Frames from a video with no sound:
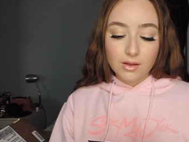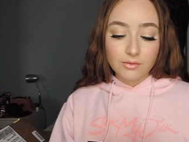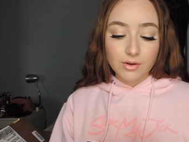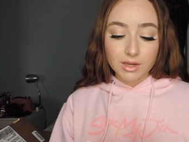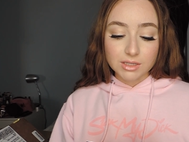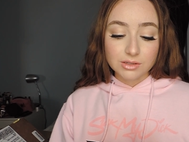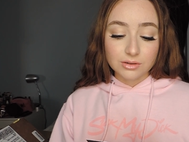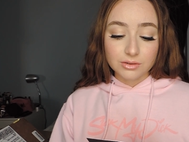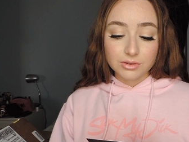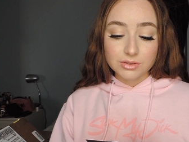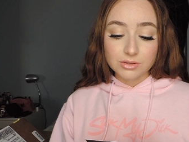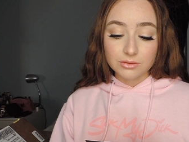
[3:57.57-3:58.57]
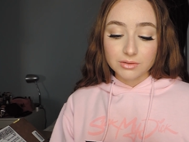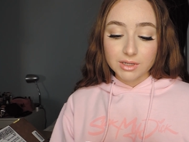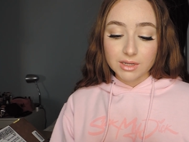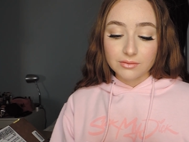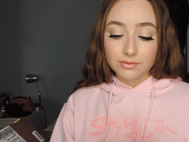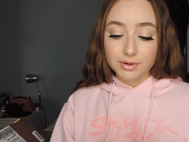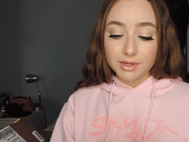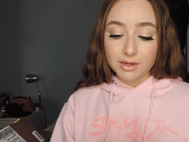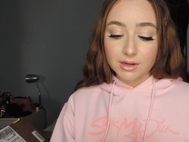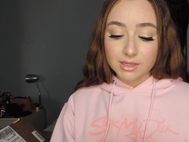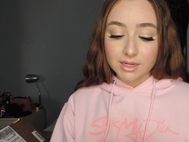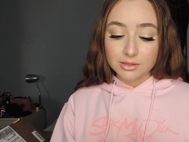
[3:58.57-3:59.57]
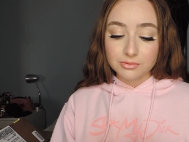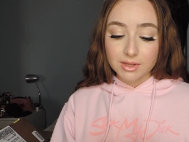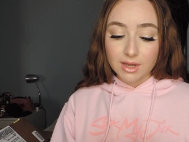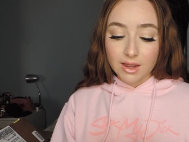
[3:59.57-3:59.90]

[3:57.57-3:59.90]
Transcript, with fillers: For external use only, avoid contact with